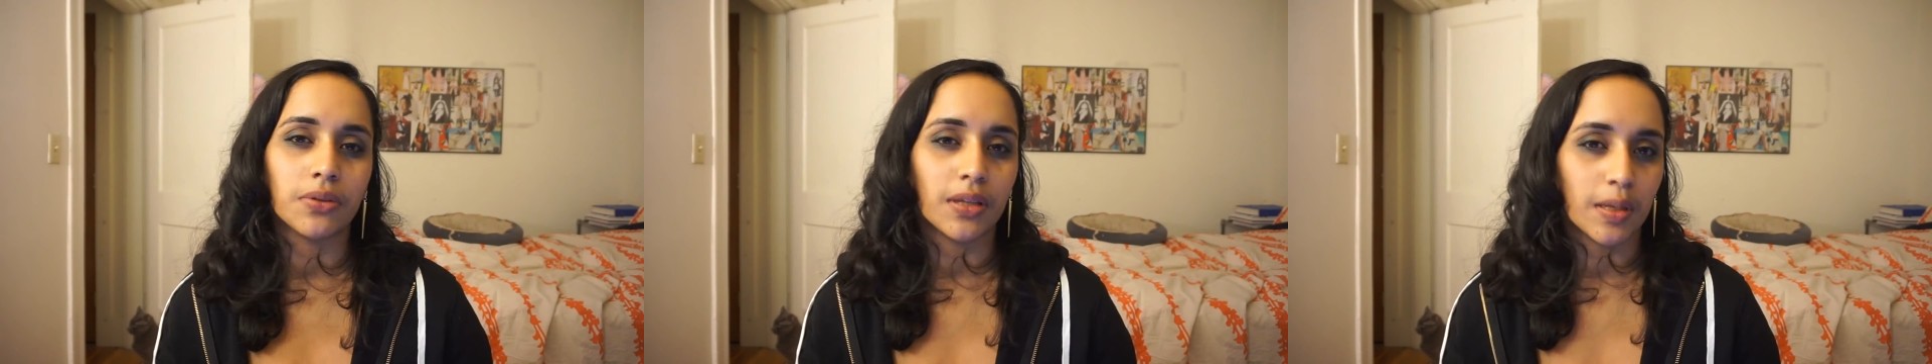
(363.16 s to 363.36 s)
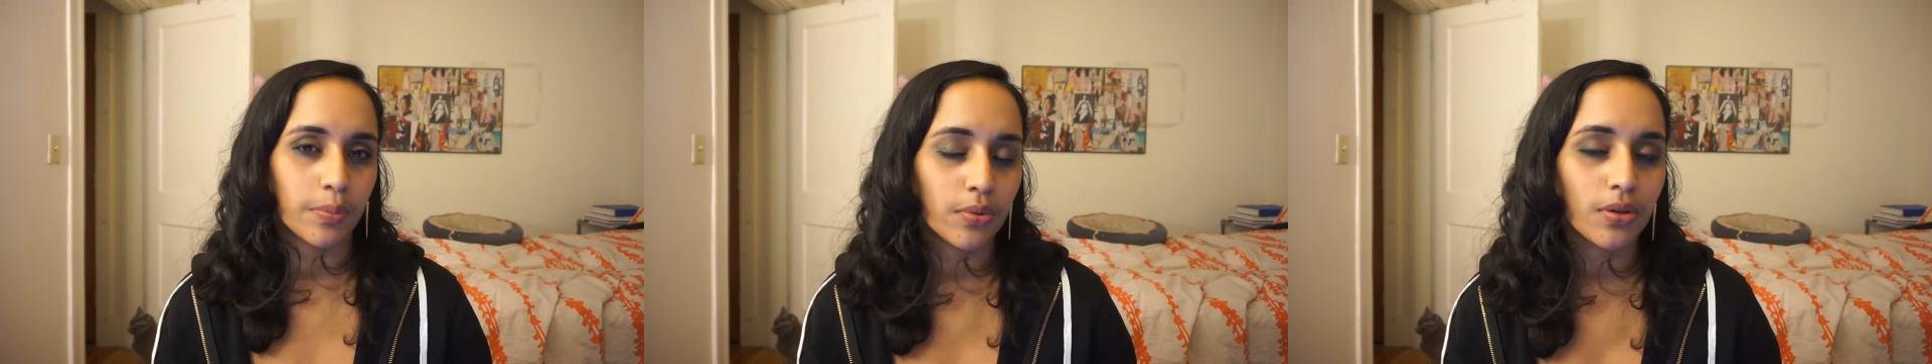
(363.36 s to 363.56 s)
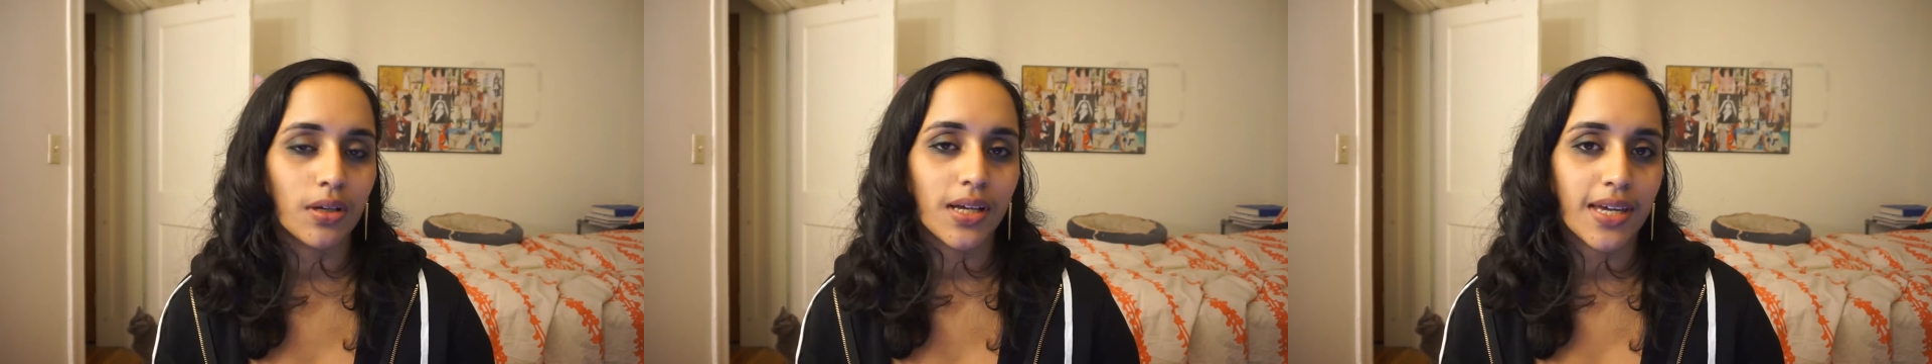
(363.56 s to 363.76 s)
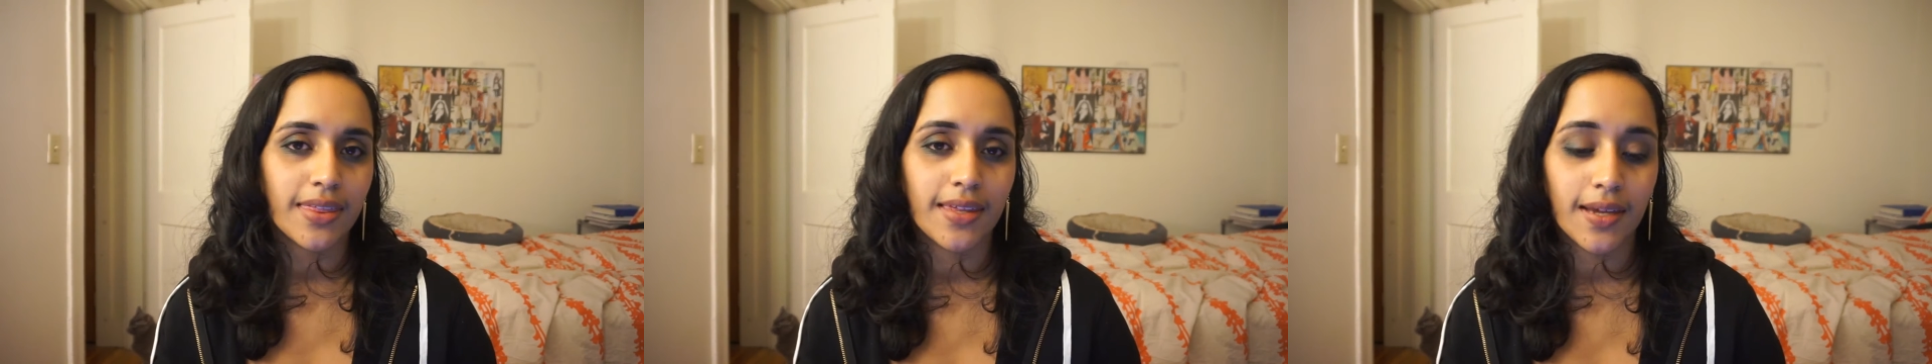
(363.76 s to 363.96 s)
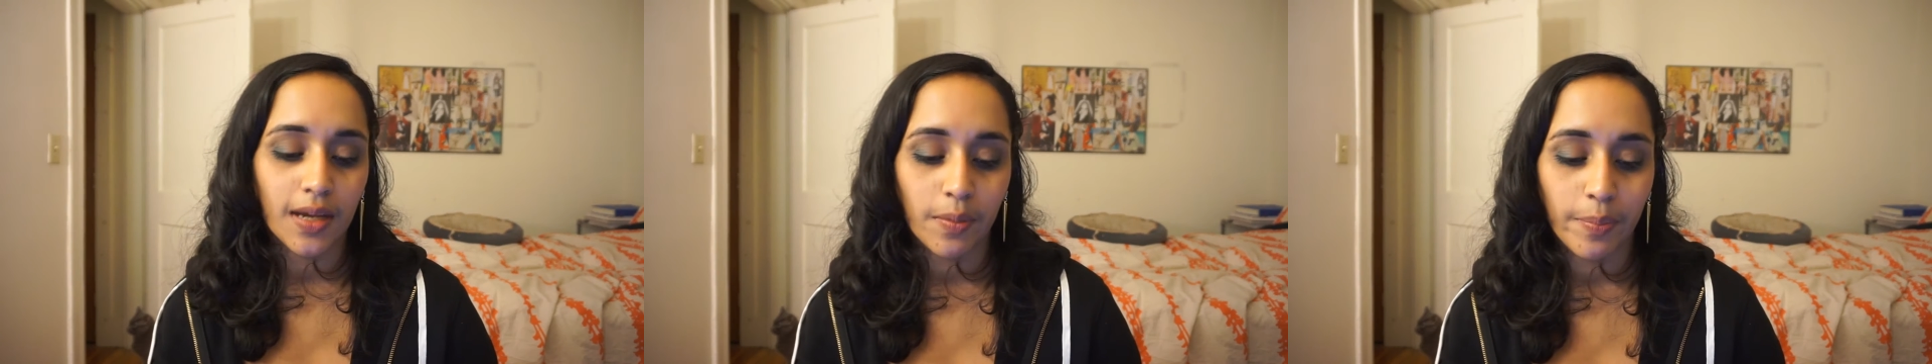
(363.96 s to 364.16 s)
liberal, I
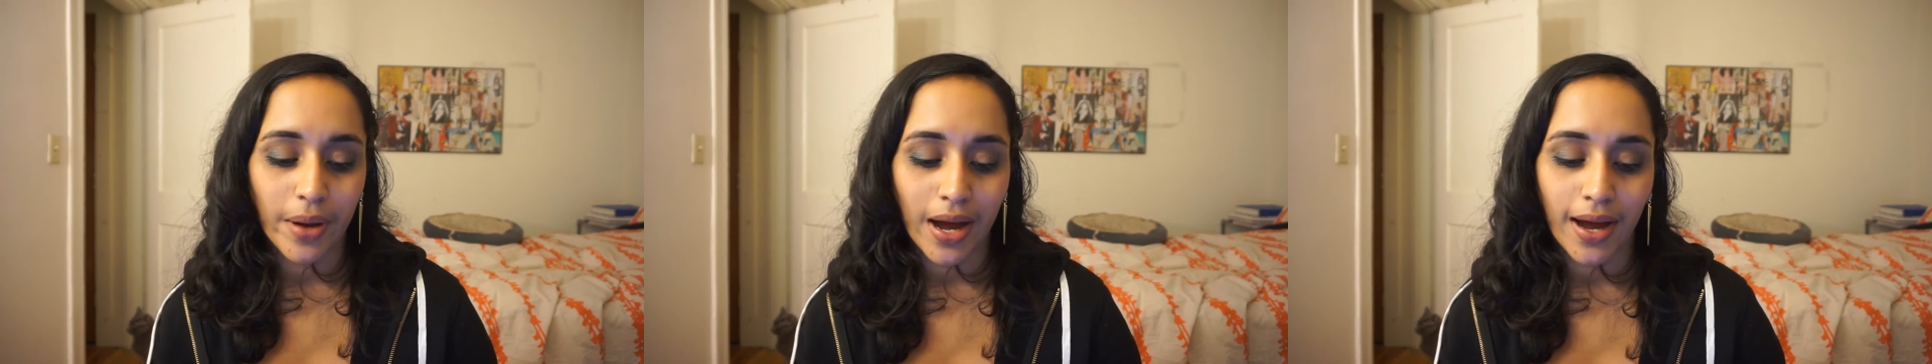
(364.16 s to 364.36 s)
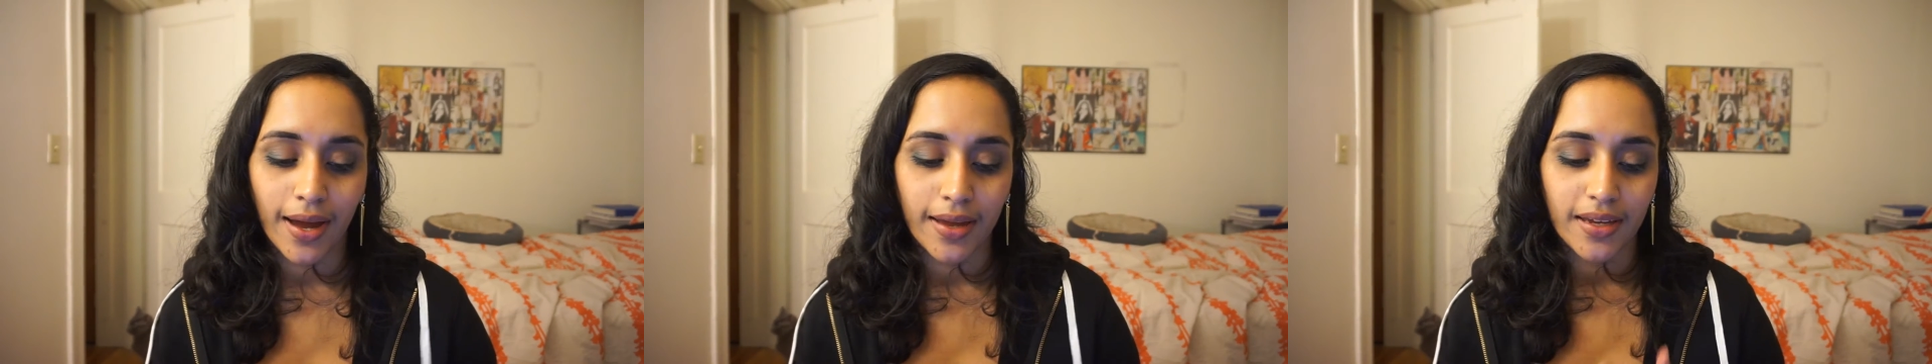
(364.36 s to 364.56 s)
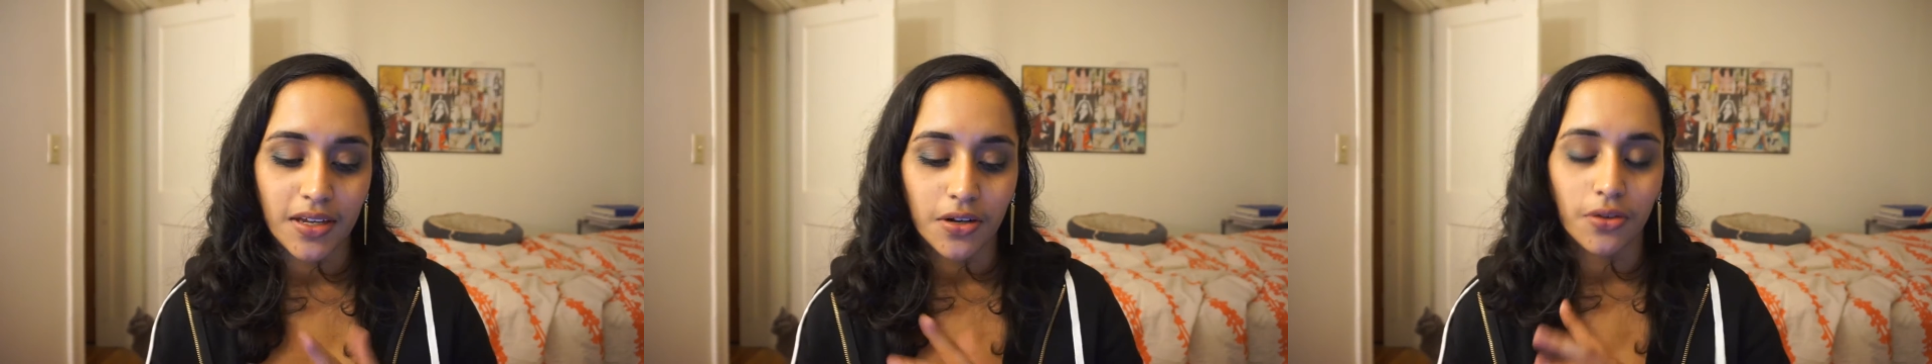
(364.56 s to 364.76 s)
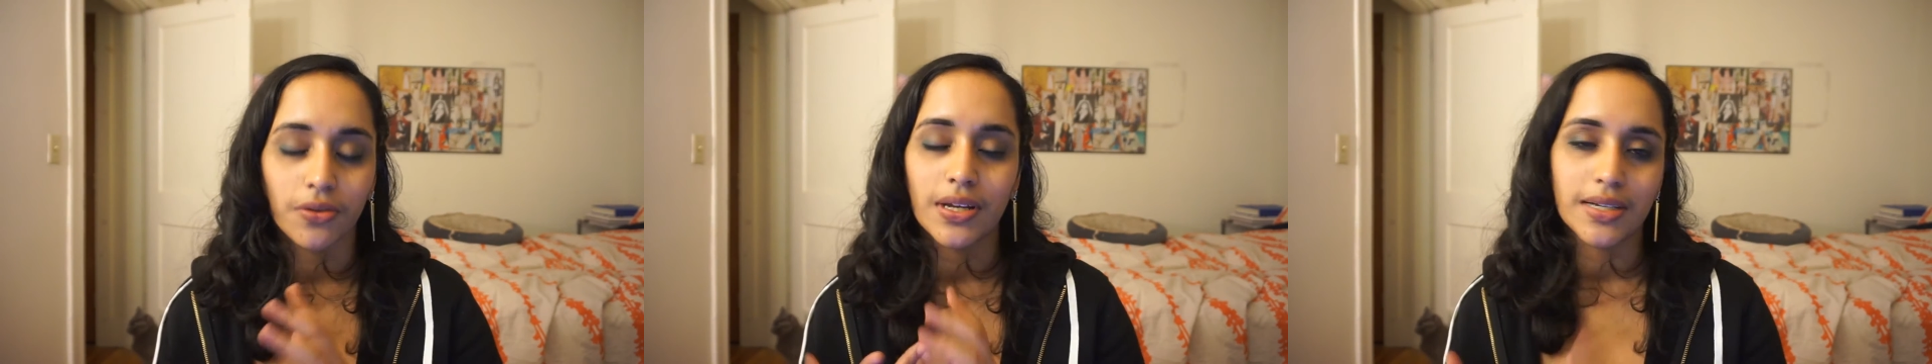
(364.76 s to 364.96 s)
think, by, you know,